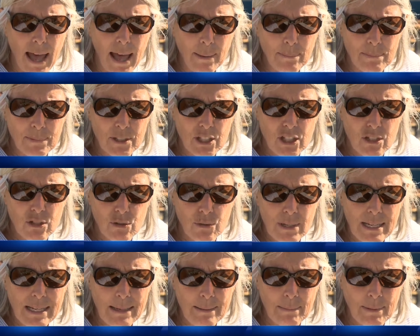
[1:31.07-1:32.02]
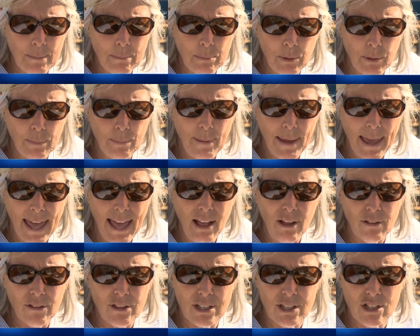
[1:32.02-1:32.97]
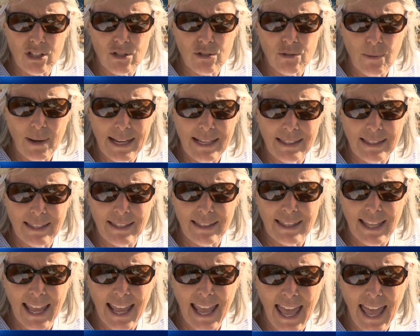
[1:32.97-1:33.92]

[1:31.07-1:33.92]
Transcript: upstream and propel the strength that they